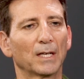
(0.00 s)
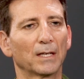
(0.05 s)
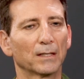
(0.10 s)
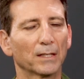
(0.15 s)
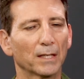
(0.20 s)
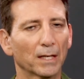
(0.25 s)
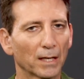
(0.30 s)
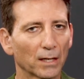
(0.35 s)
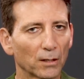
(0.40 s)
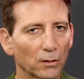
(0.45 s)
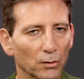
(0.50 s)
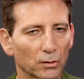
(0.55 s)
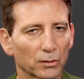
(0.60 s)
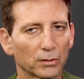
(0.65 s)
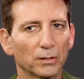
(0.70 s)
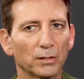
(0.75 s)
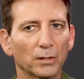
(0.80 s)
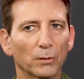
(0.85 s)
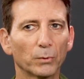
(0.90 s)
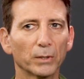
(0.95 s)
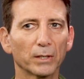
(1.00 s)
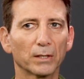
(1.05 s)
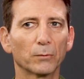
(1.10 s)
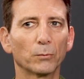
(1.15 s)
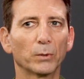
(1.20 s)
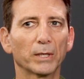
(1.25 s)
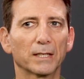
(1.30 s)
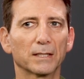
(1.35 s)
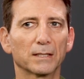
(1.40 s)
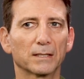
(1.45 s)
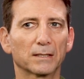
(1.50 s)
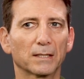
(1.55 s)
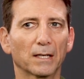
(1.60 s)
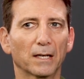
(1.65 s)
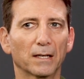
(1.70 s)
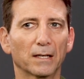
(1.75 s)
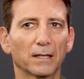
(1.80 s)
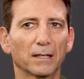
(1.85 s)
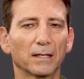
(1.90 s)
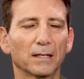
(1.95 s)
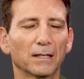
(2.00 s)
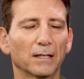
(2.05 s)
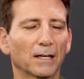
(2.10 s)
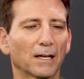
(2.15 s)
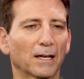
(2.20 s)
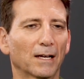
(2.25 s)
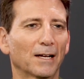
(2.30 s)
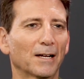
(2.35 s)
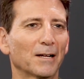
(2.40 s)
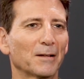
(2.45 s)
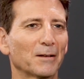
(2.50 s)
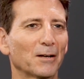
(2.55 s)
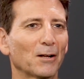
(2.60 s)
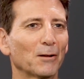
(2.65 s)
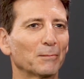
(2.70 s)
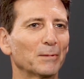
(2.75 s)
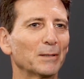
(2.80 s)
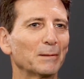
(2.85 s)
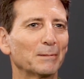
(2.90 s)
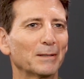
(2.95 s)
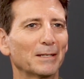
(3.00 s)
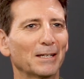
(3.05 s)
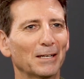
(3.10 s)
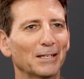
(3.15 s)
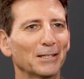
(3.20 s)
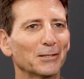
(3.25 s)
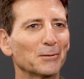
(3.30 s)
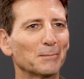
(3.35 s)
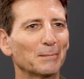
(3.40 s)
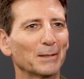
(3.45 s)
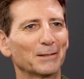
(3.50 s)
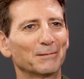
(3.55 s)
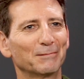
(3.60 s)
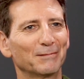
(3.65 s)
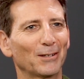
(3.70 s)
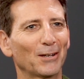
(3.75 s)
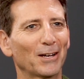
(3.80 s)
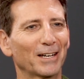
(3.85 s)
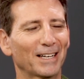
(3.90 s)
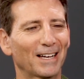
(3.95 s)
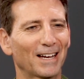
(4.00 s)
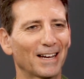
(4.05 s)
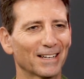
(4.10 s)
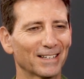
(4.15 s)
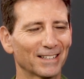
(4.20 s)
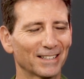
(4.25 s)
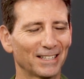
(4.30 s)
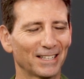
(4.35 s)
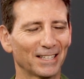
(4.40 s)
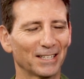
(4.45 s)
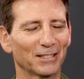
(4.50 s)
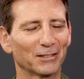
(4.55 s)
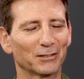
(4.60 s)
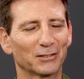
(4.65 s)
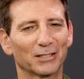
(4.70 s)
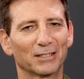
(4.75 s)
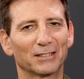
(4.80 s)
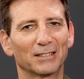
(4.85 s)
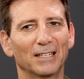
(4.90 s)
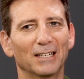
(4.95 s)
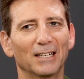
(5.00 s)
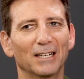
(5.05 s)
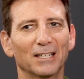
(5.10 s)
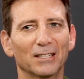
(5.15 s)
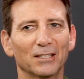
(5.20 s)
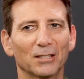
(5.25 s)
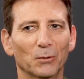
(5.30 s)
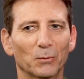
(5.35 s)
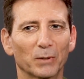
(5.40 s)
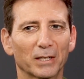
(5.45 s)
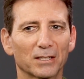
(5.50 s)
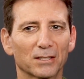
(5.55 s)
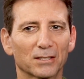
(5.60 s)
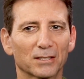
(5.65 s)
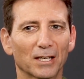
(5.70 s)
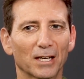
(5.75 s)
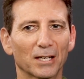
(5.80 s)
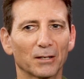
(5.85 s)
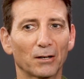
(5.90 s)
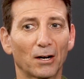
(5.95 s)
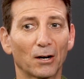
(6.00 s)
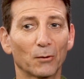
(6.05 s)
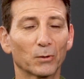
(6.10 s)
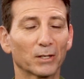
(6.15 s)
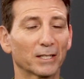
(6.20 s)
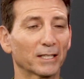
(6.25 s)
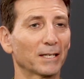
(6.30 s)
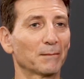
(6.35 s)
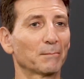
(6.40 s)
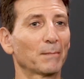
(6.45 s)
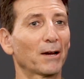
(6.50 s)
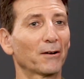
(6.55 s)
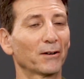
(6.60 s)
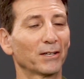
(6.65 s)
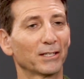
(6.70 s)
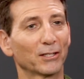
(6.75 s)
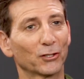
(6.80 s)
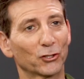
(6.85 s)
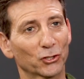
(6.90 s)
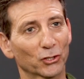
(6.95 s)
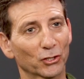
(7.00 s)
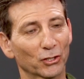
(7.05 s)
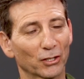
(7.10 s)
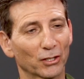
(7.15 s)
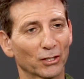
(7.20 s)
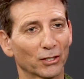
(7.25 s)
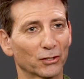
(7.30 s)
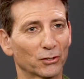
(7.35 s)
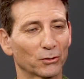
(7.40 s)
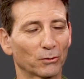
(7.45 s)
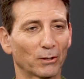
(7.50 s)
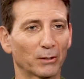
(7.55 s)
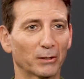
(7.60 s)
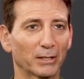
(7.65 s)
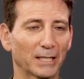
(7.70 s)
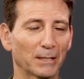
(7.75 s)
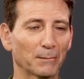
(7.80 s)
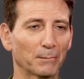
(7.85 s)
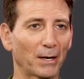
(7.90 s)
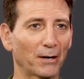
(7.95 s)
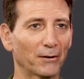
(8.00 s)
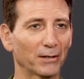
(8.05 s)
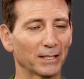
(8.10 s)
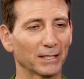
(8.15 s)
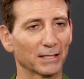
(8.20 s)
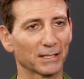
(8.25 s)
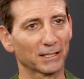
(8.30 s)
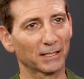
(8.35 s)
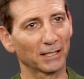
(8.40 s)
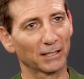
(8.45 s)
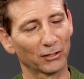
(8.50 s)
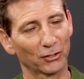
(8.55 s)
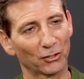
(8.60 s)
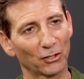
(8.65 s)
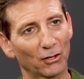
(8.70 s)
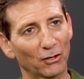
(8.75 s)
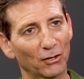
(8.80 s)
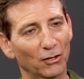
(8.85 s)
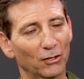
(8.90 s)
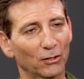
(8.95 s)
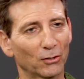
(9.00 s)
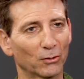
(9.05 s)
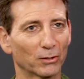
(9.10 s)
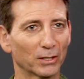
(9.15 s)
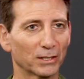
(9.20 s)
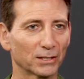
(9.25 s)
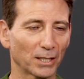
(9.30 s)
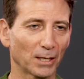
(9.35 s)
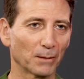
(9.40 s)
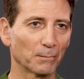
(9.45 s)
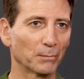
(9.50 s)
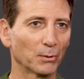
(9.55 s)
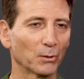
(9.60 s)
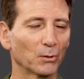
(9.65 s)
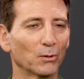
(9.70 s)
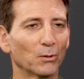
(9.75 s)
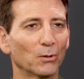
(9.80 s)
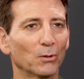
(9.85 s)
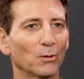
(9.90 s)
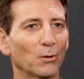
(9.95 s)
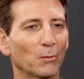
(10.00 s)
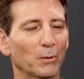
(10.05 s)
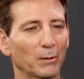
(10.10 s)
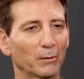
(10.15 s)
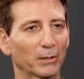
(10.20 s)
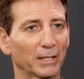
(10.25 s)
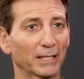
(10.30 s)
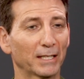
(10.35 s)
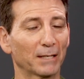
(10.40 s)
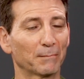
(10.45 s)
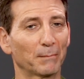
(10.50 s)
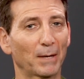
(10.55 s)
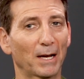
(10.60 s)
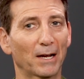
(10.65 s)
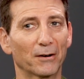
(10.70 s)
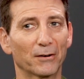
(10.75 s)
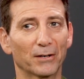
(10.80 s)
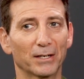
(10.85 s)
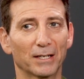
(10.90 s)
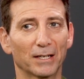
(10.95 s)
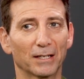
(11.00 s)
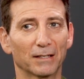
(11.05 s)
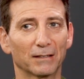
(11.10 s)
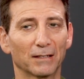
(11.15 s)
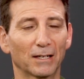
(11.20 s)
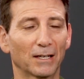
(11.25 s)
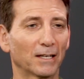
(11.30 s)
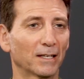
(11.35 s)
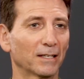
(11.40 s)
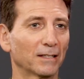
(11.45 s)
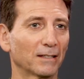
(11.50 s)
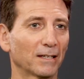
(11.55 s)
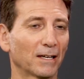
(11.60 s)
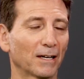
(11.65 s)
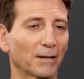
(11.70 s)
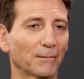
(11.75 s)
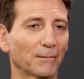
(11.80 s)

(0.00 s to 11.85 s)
Yeah, look, we can say, I'll be a little bit lighthearted here, is that, we can say, I want to get married in a church, or I want to get married in a synagogue or a temple, or we want to get married in